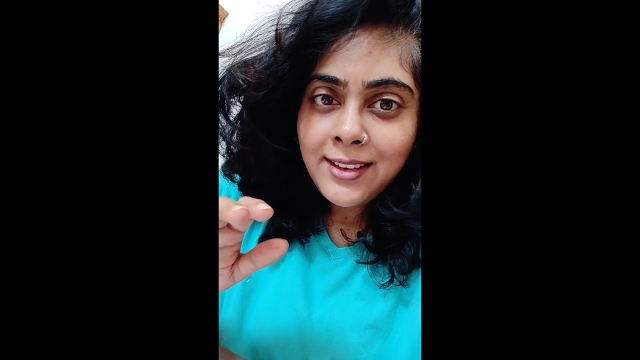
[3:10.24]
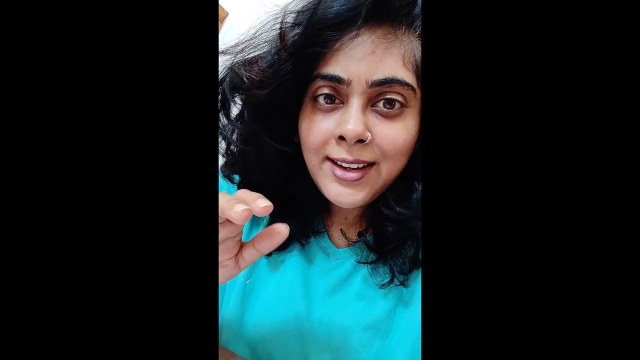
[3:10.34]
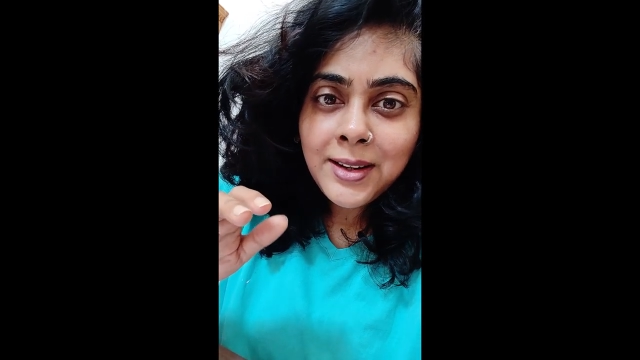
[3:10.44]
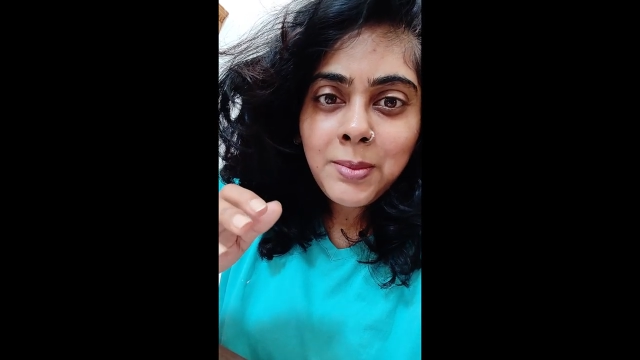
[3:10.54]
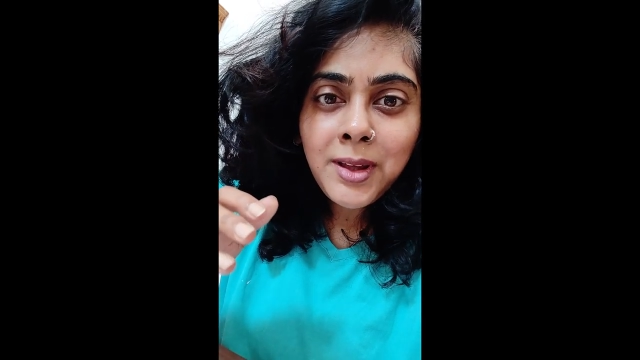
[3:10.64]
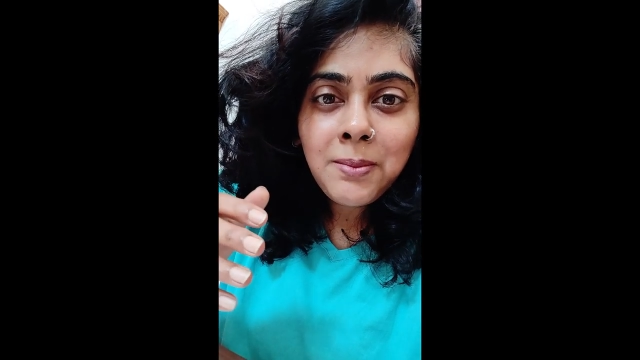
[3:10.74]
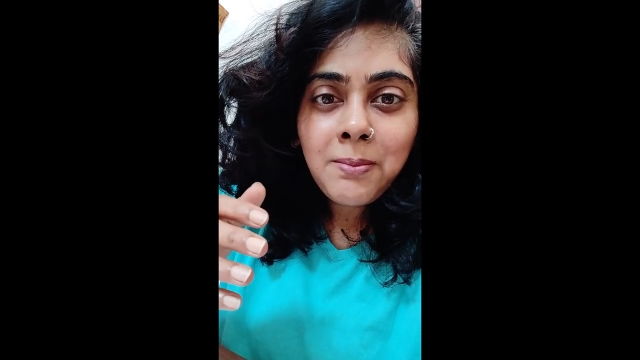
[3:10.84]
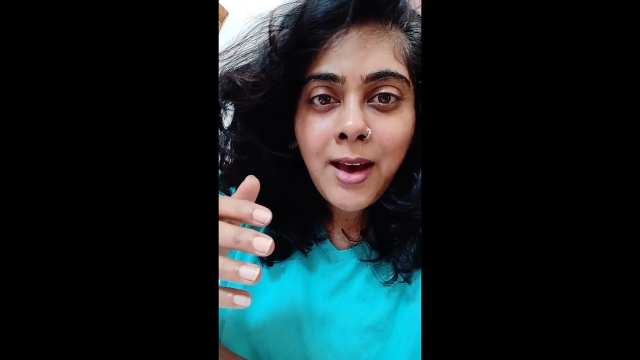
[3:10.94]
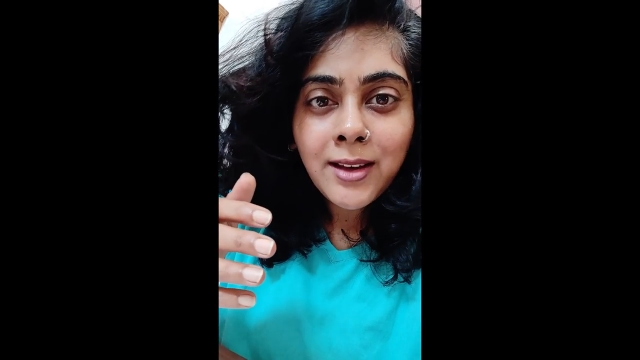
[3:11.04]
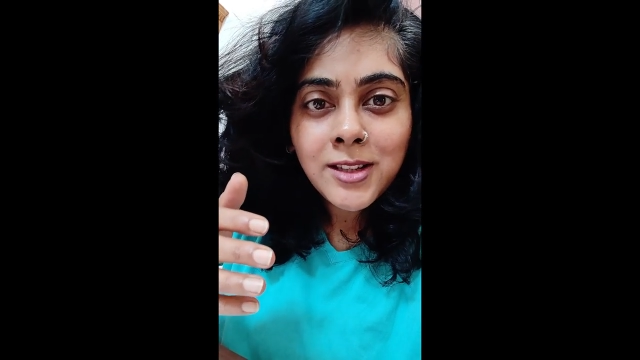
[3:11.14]
Let me
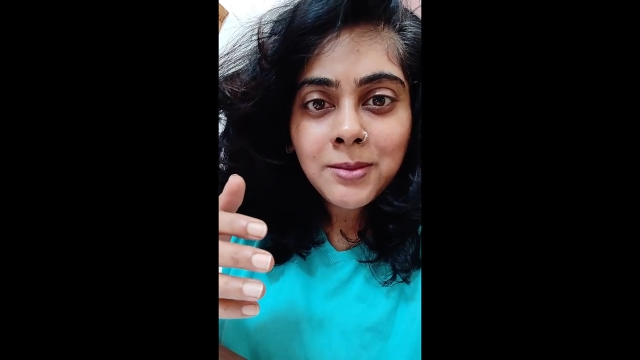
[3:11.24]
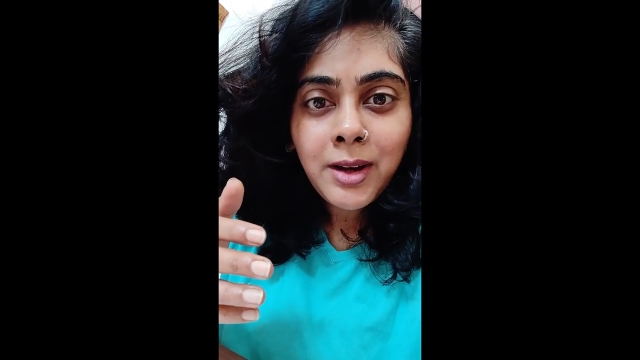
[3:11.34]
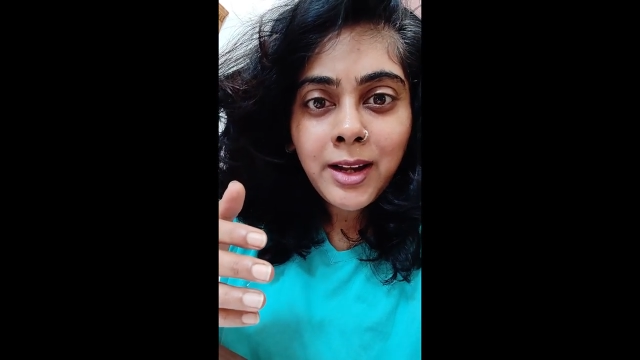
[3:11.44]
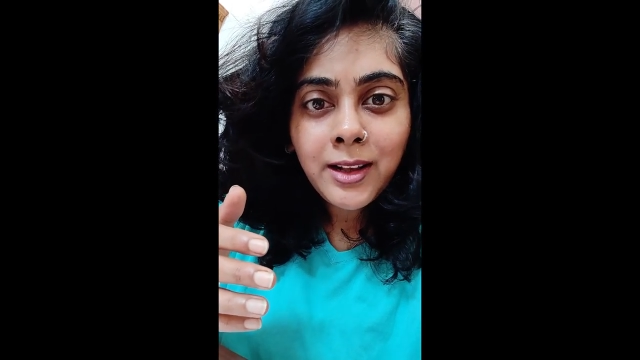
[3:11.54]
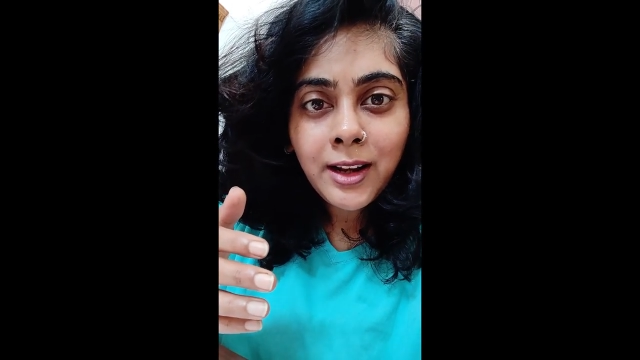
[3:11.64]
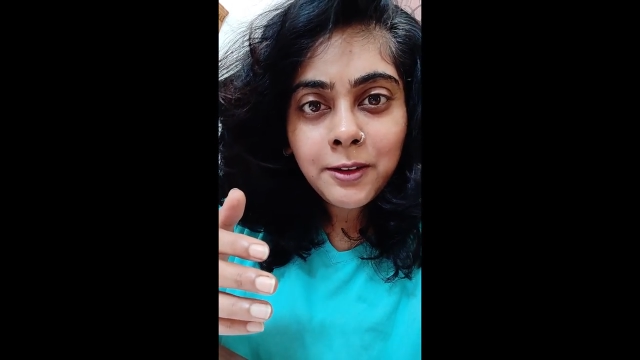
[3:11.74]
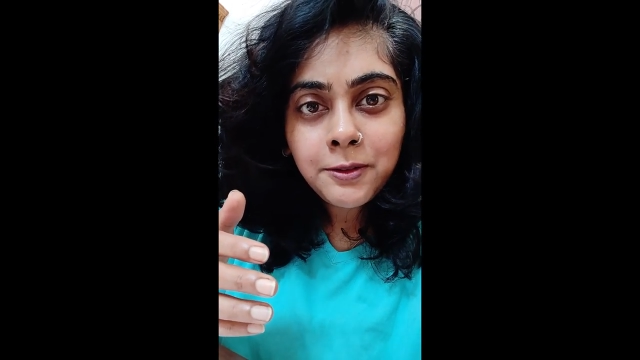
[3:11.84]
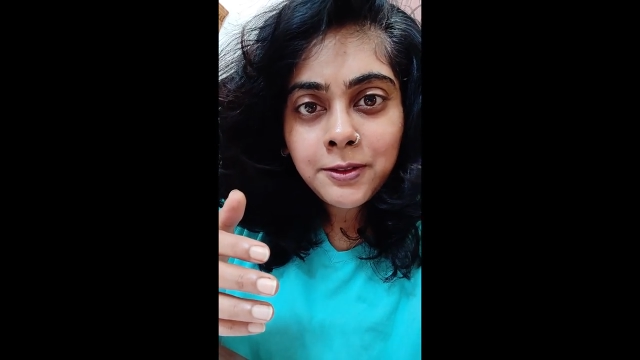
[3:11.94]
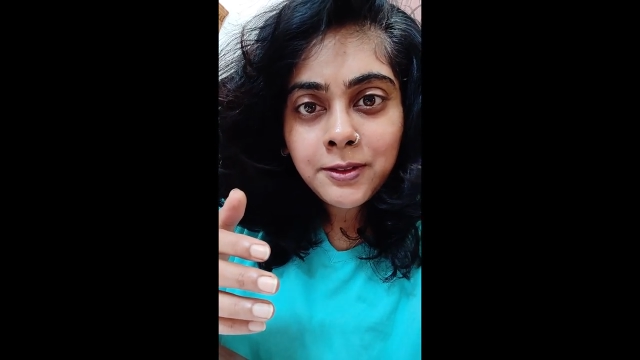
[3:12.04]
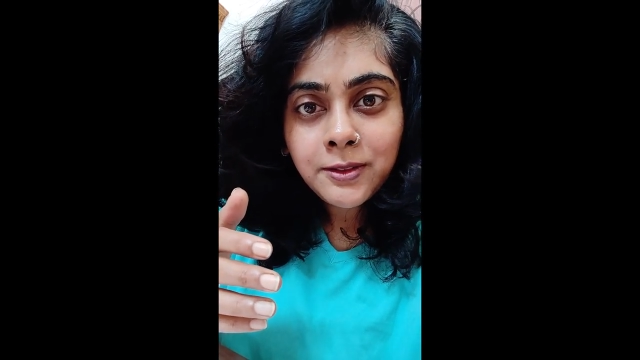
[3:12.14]
imagine my
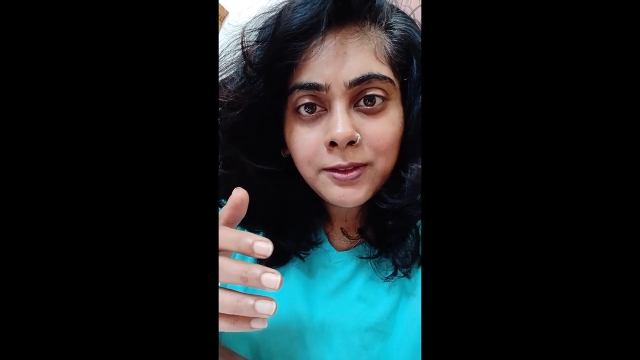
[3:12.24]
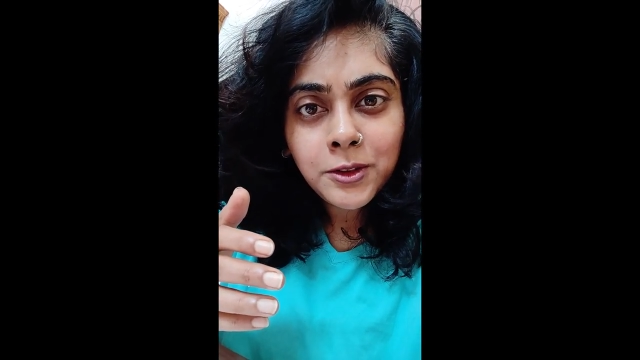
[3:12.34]
life